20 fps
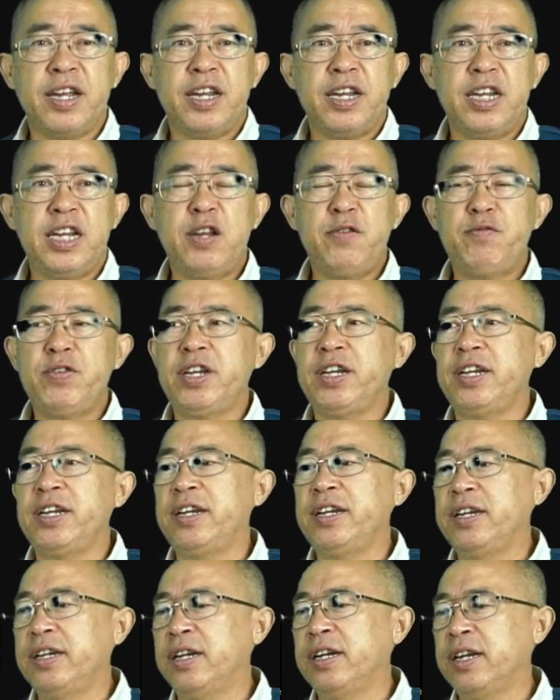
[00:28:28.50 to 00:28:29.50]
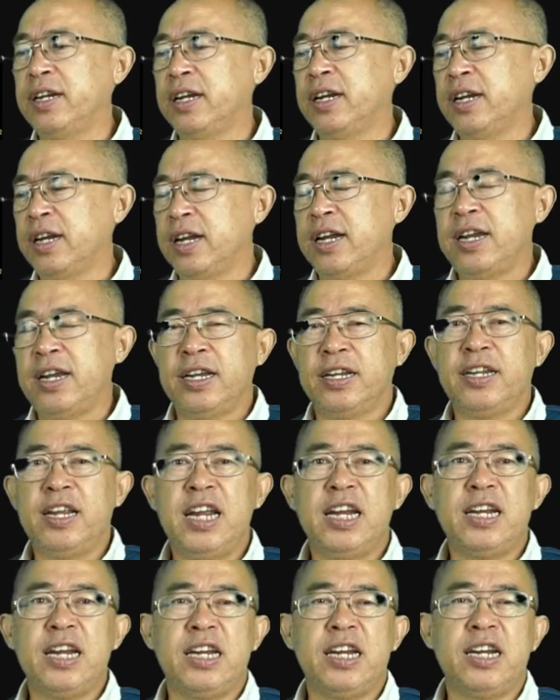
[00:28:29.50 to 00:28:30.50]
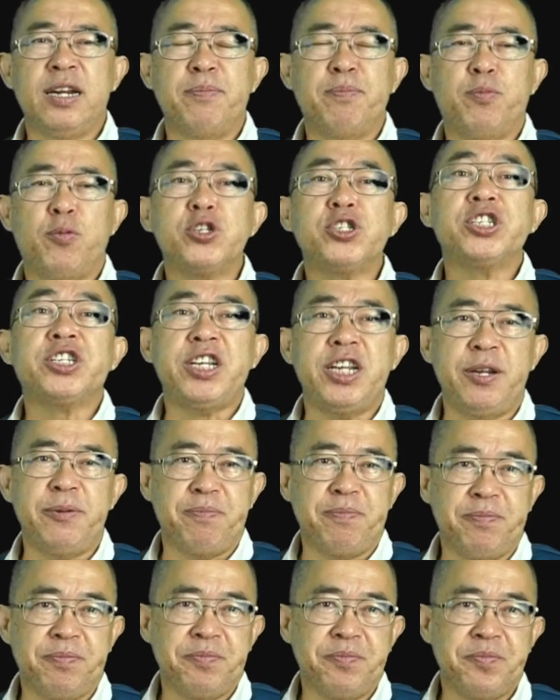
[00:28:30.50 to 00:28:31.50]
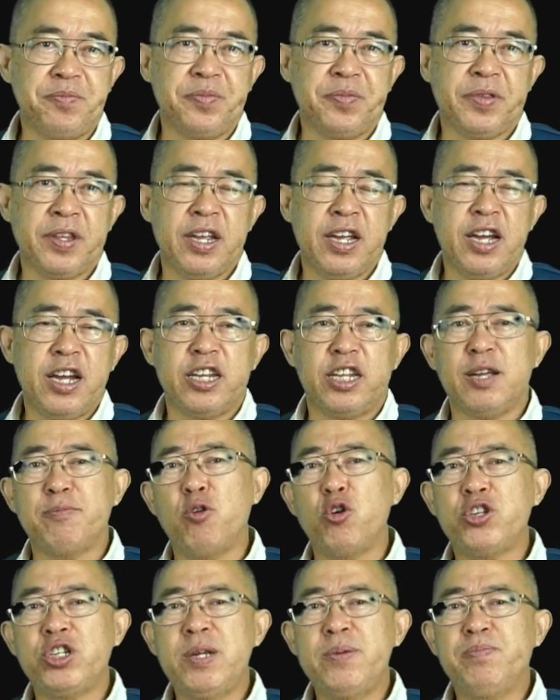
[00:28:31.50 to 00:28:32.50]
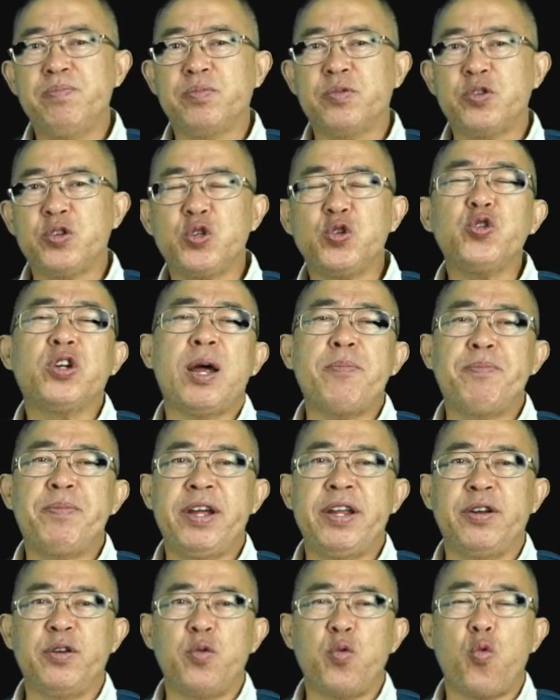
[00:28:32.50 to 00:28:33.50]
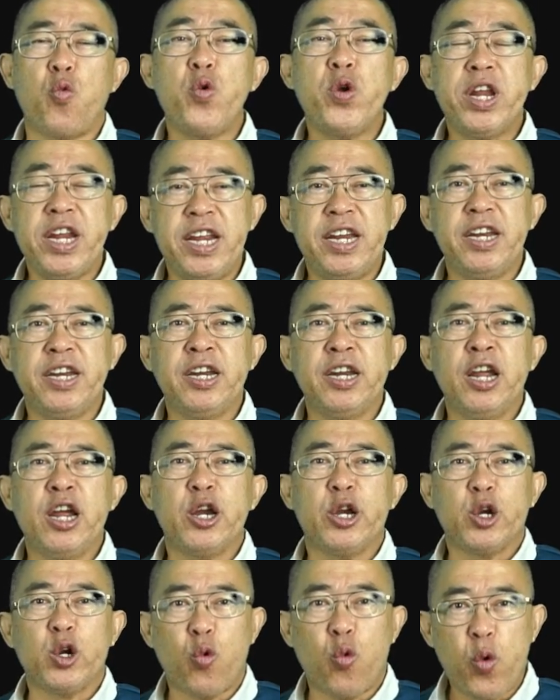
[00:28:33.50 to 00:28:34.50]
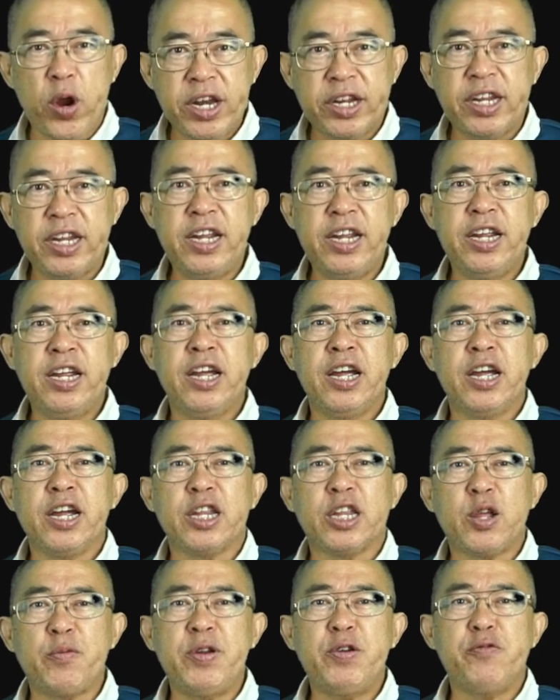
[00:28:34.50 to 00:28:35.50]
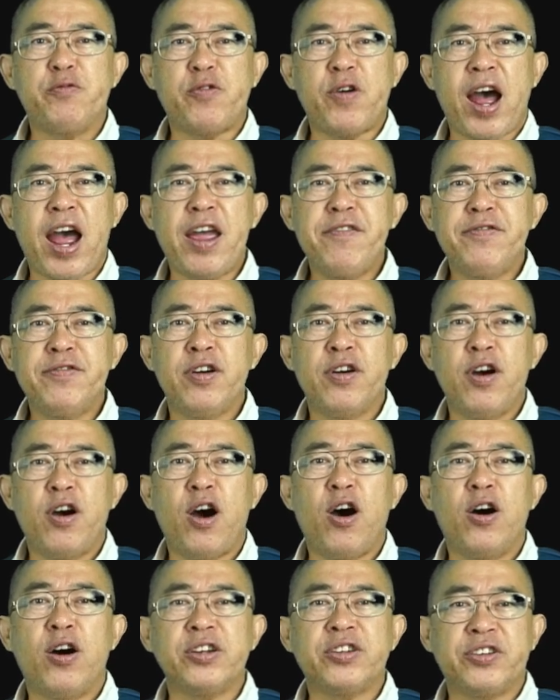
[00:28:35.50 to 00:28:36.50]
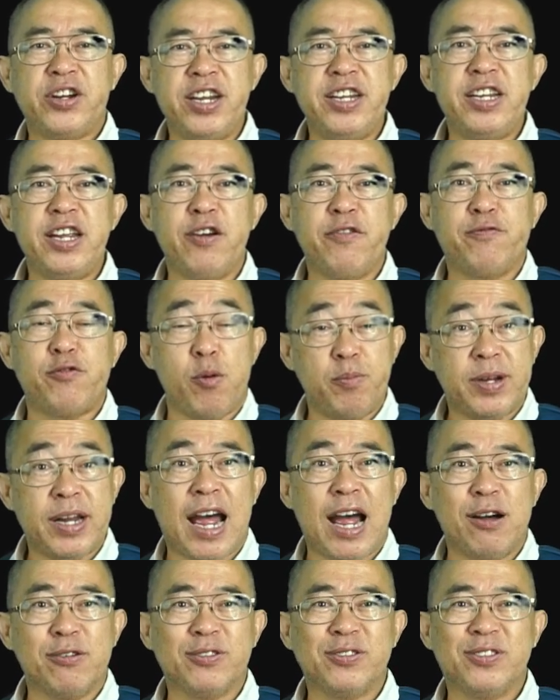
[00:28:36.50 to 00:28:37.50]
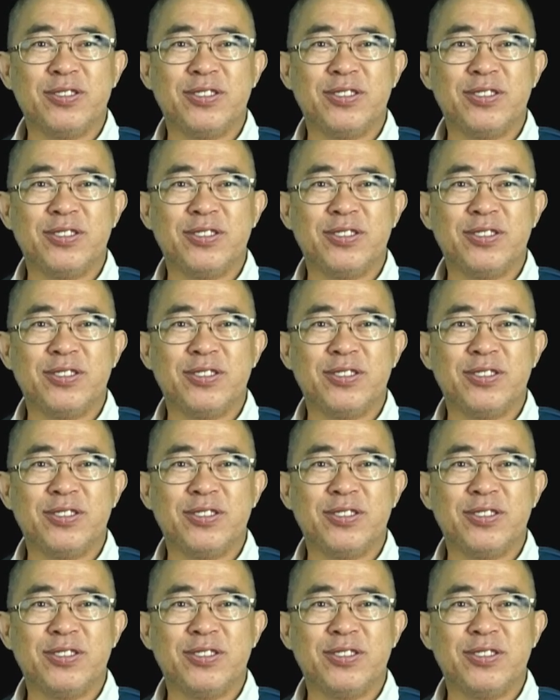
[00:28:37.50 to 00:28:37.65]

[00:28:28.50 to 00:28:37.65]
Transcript: if we think the positive, the poor ship should happen within 20, 25 or 3 years from now.